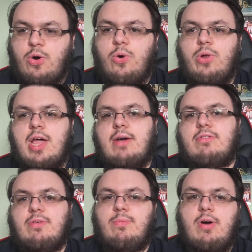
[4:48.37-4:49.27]
all
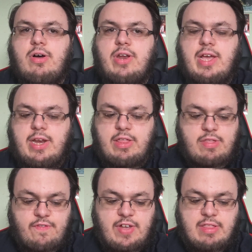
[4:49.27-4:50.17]
out on it, and
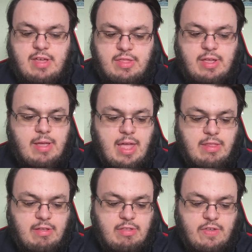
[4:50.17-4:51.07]
it's a fantastic
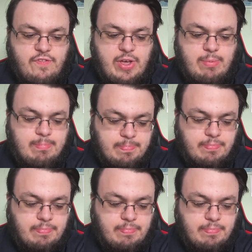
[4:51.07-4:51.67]
ending to the film,